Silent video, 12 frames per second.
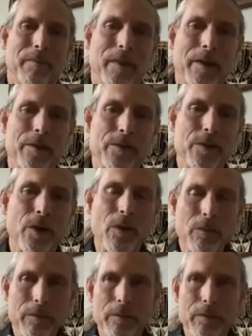And so
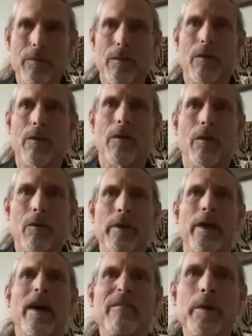we
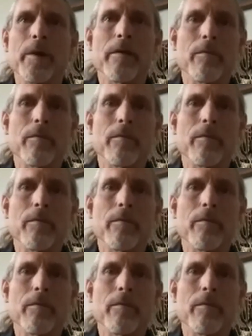have been